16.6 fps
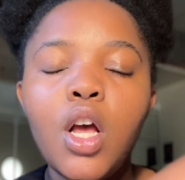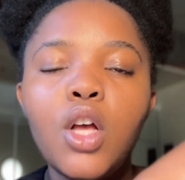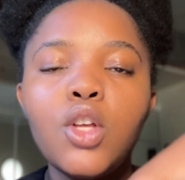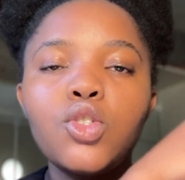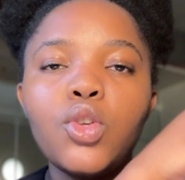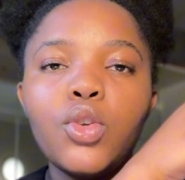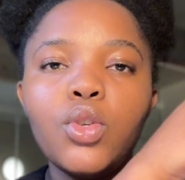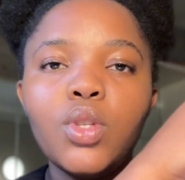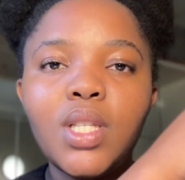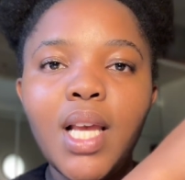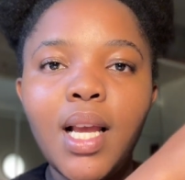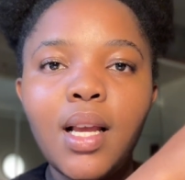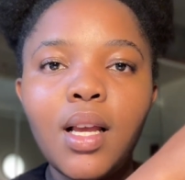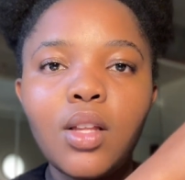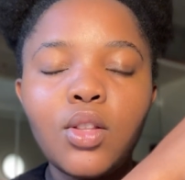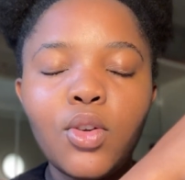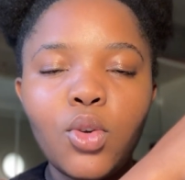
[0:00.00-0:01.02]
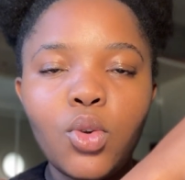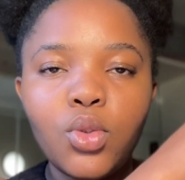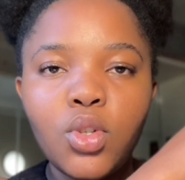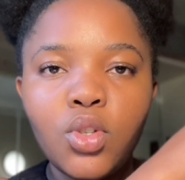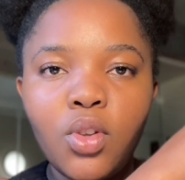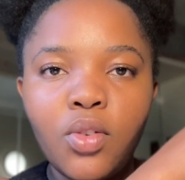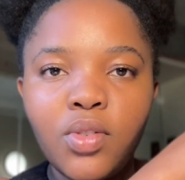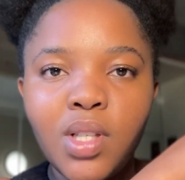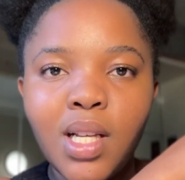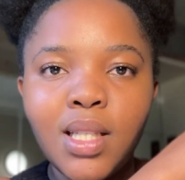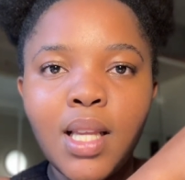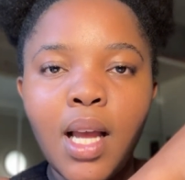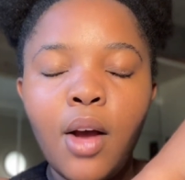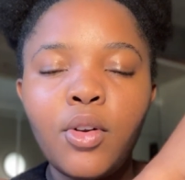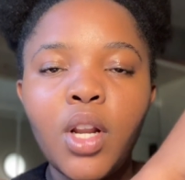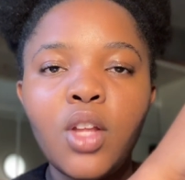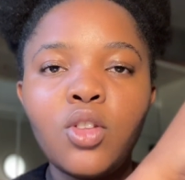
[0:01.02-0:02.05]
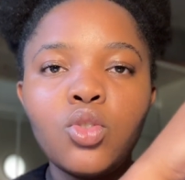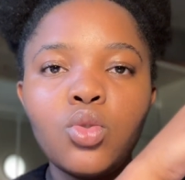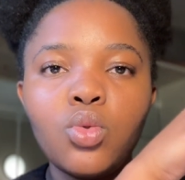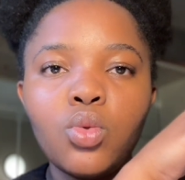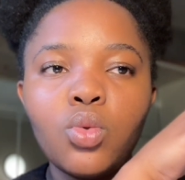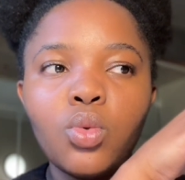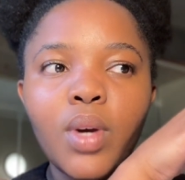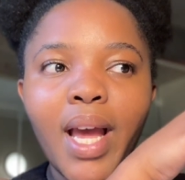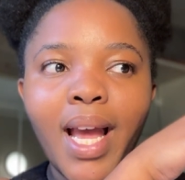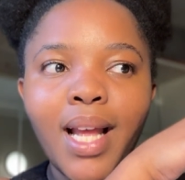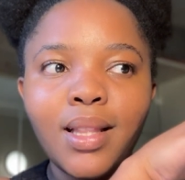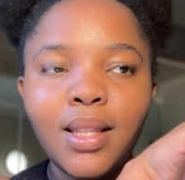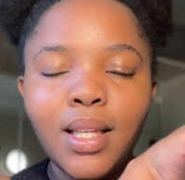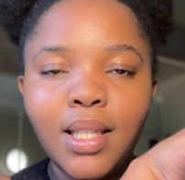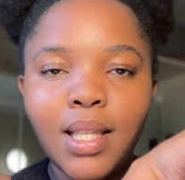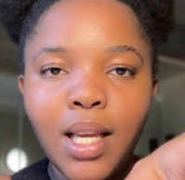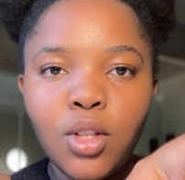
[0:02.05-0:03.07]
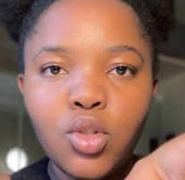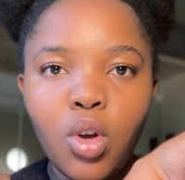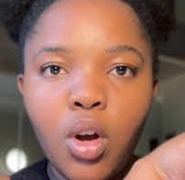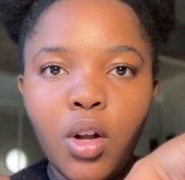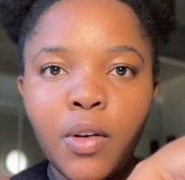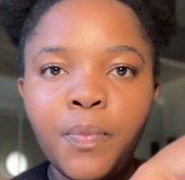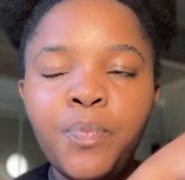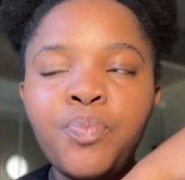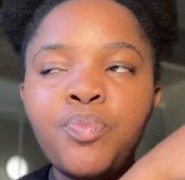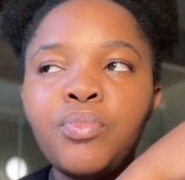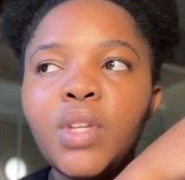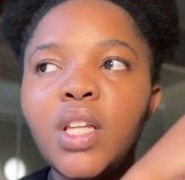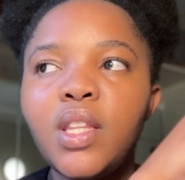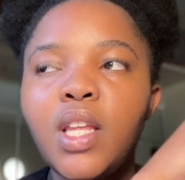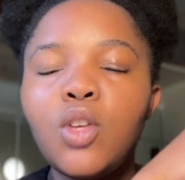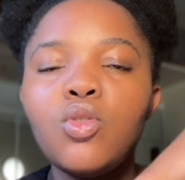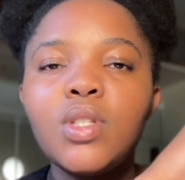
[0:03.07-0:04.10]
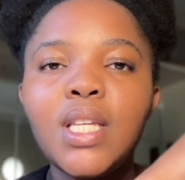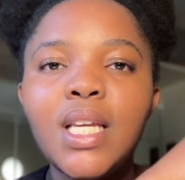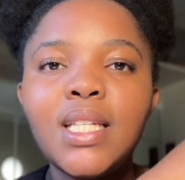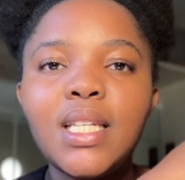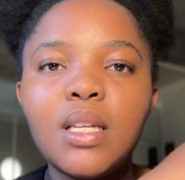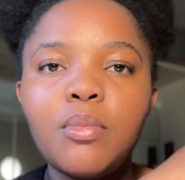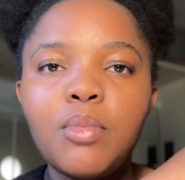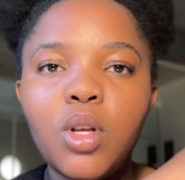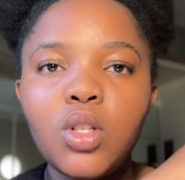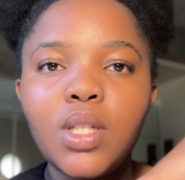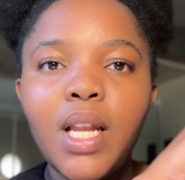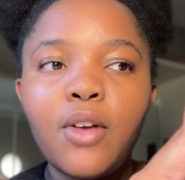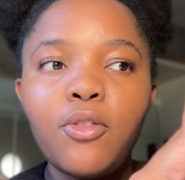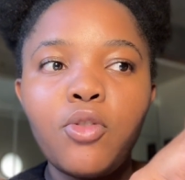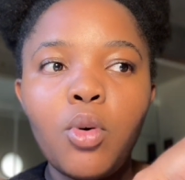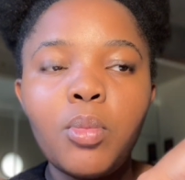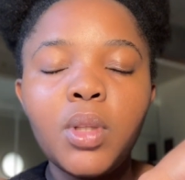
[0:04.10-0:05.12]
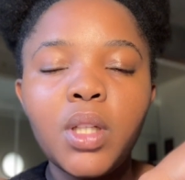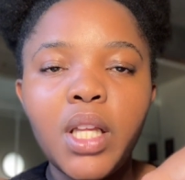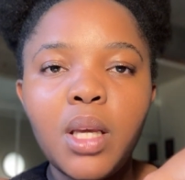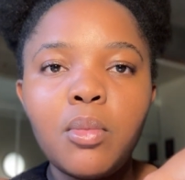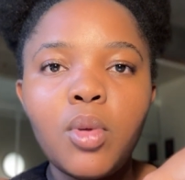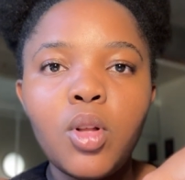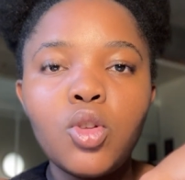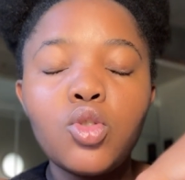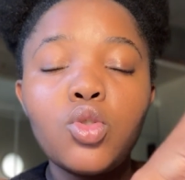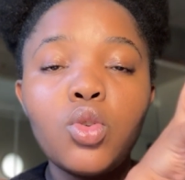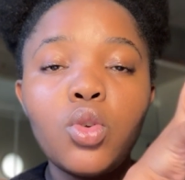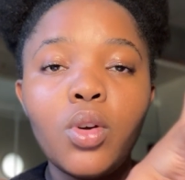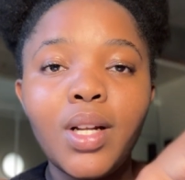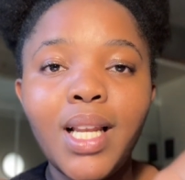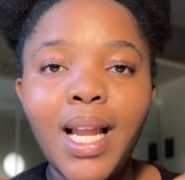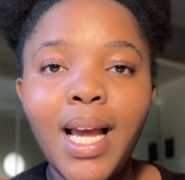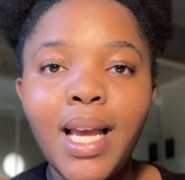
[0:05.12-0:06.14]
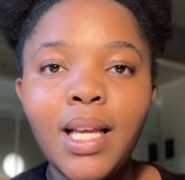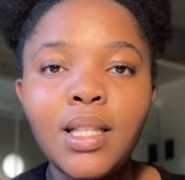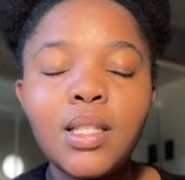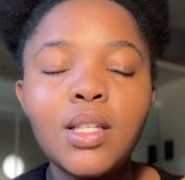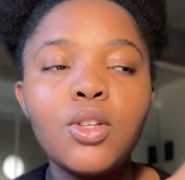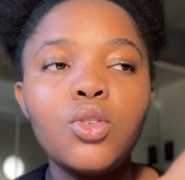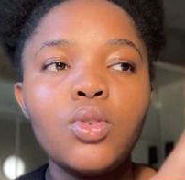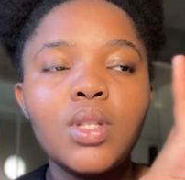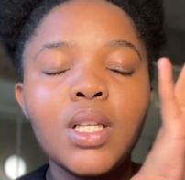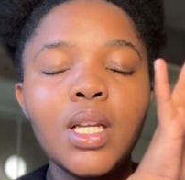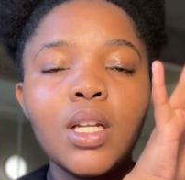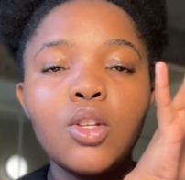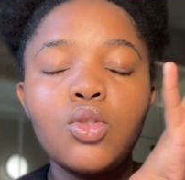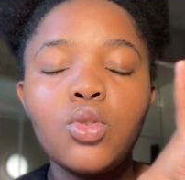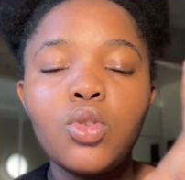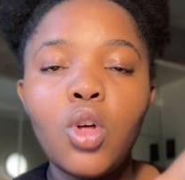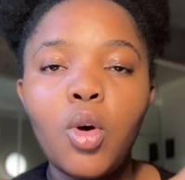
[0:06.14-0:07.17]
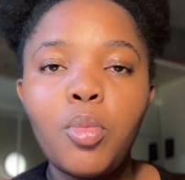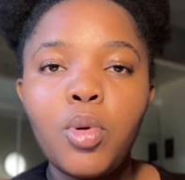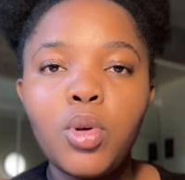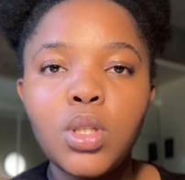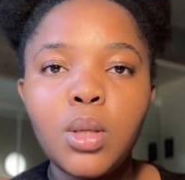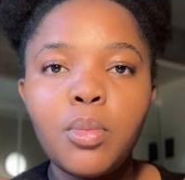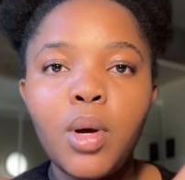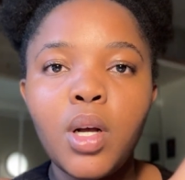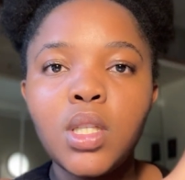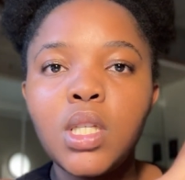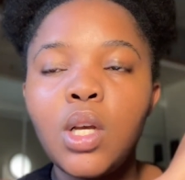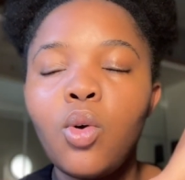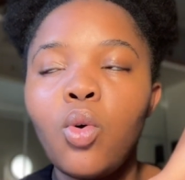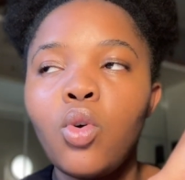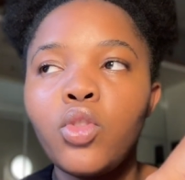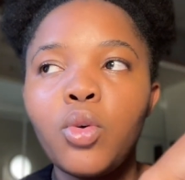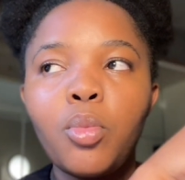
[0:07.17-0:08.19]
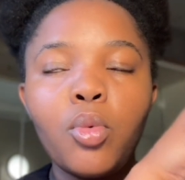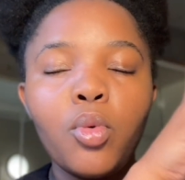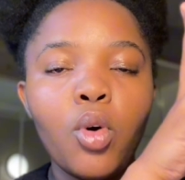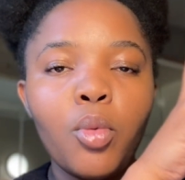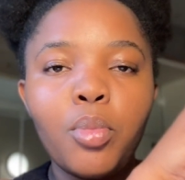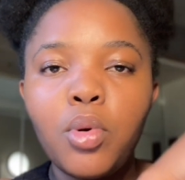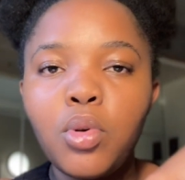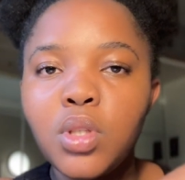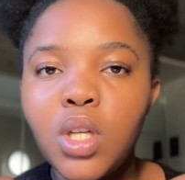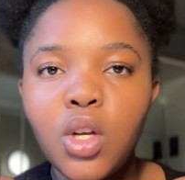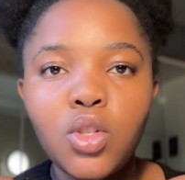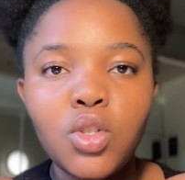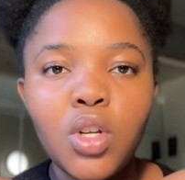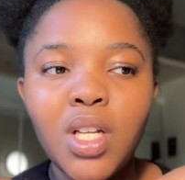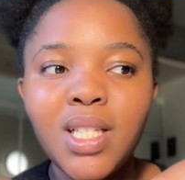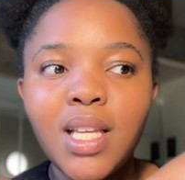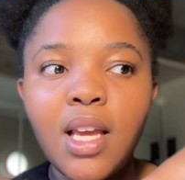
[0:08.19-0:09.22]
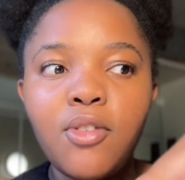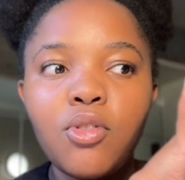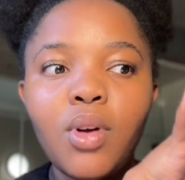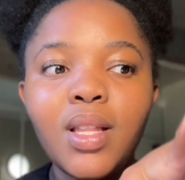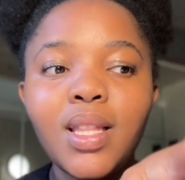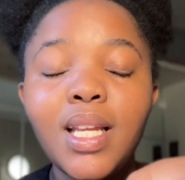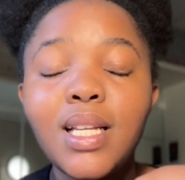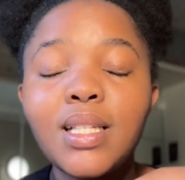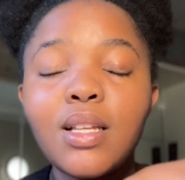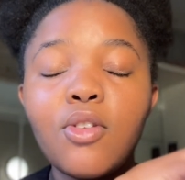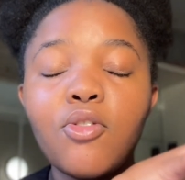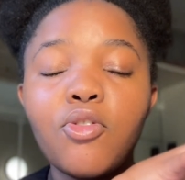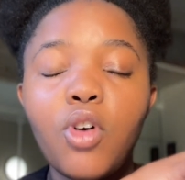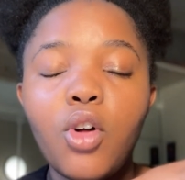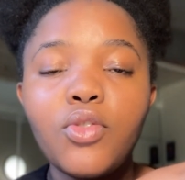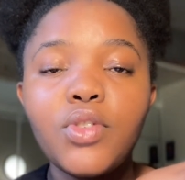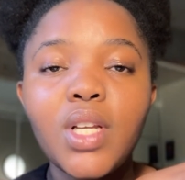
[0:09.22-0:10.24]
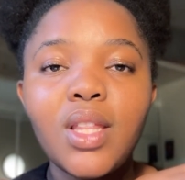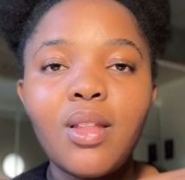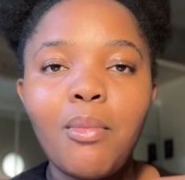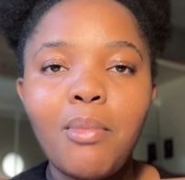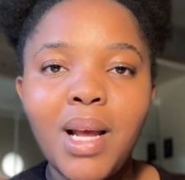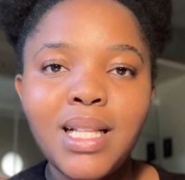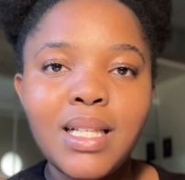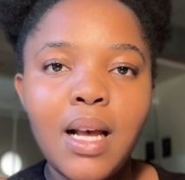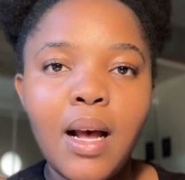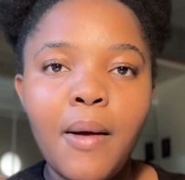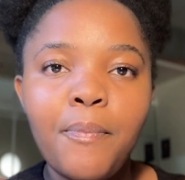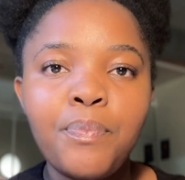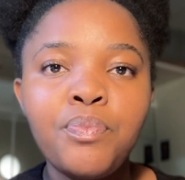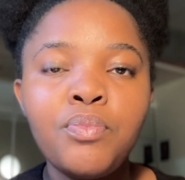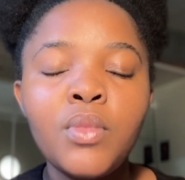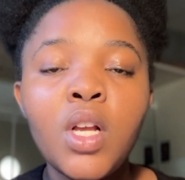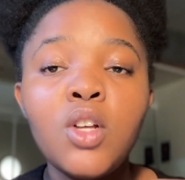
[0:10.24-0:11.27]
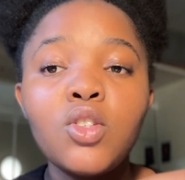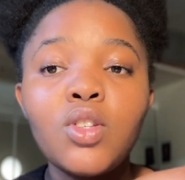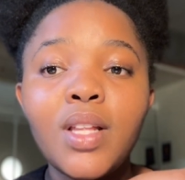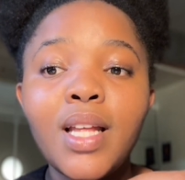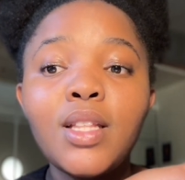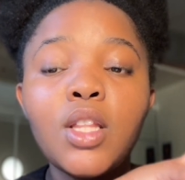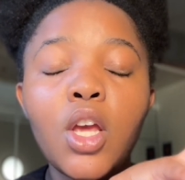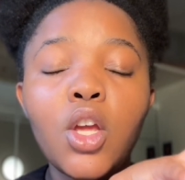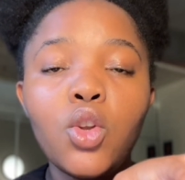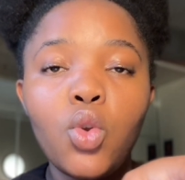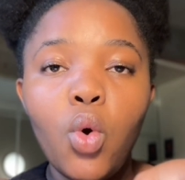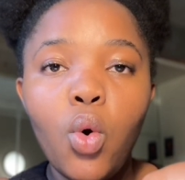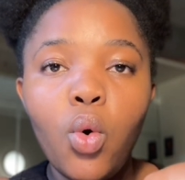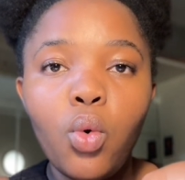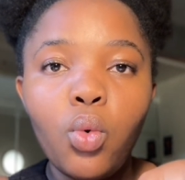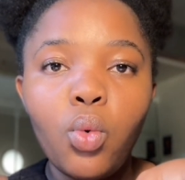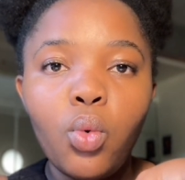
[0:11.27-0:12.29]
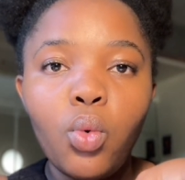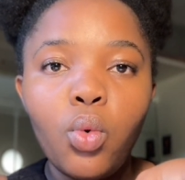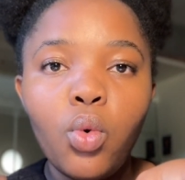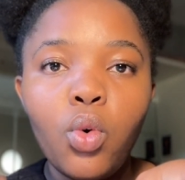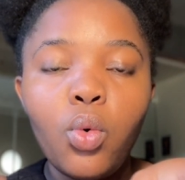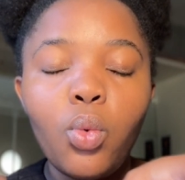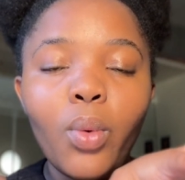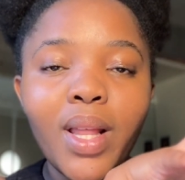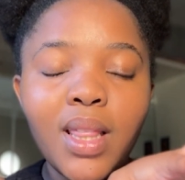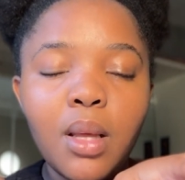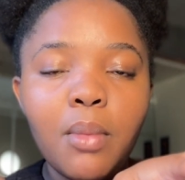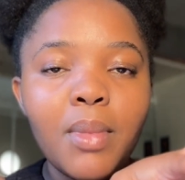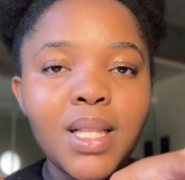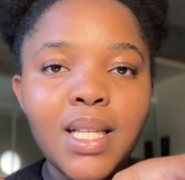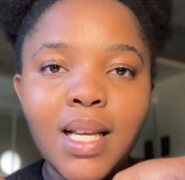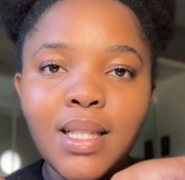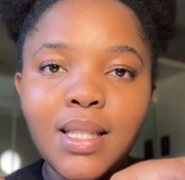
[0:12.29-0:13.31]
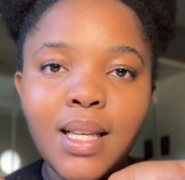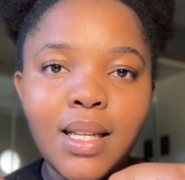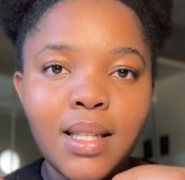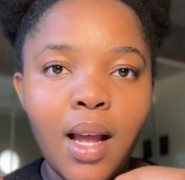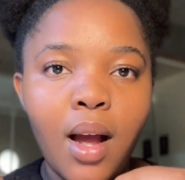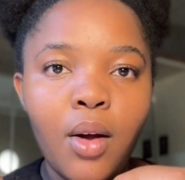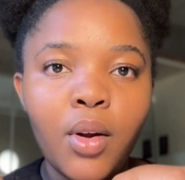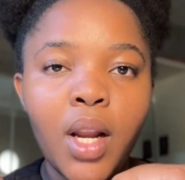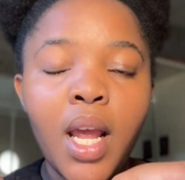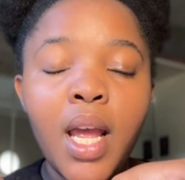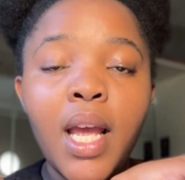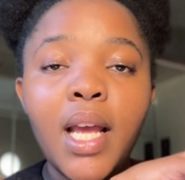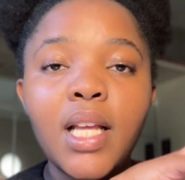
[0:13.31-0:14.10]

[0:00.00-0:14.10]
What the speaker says: So you take the notice of set down and you add the date on, then you send emails, like formal emails, to your client. You send it to the opposing party or the opposing attorneys, everyone that is involved in the matter, so that they know when the matter is set down.